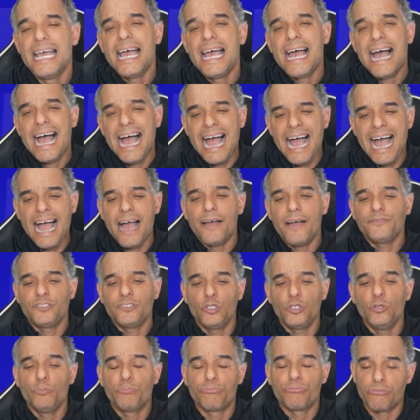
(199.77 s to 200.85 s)
have
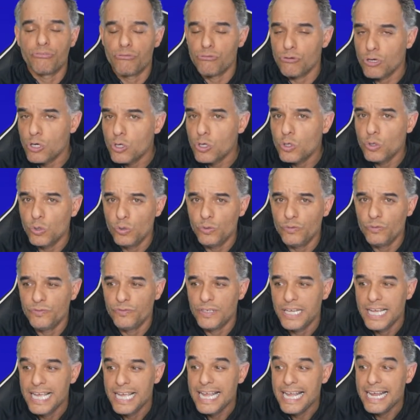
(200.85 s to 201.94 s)
to prove
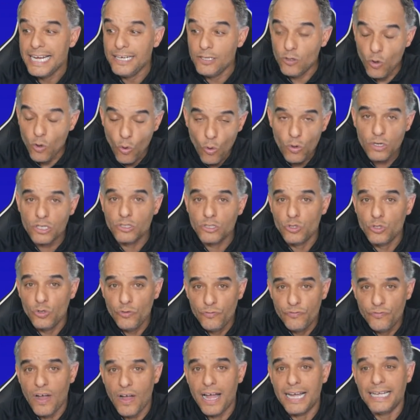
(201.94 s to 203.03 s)
in order to
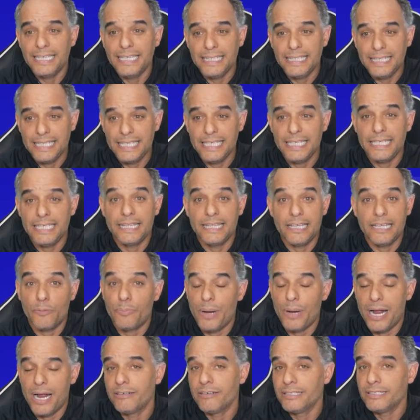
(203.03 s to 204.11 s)
find their
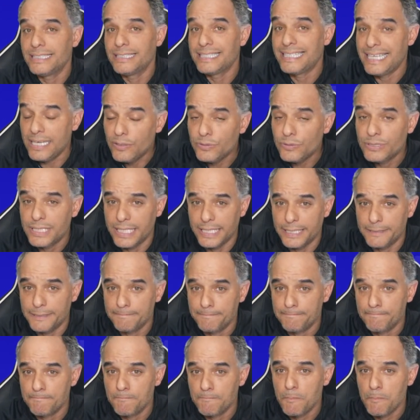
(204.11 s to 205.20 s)
parents guilty?
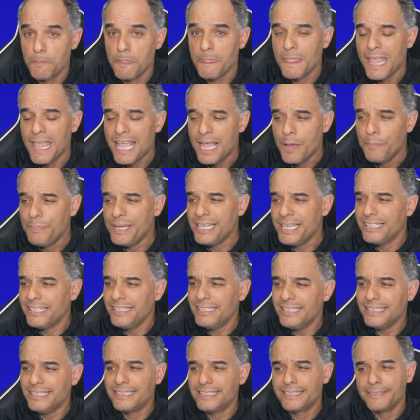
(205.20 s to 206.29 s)

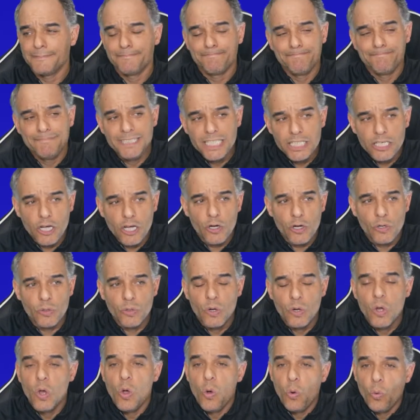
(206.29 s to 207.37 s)
Because,
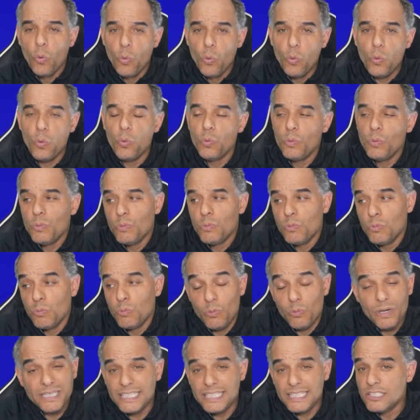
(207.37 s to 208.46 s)

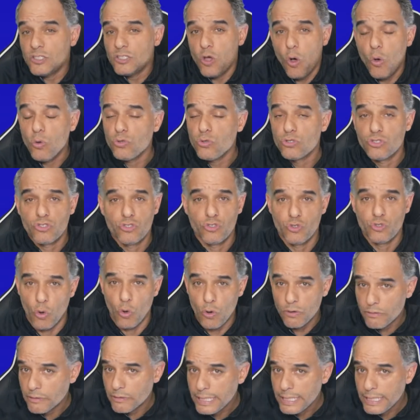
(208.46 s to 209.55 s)
with this whole
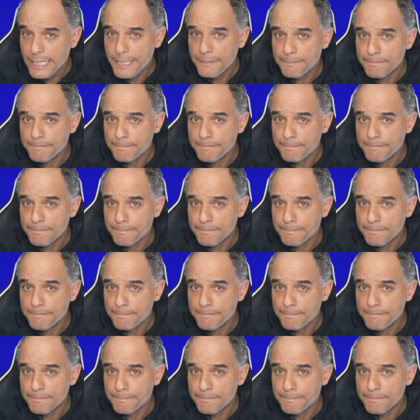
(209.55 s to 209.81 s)
story,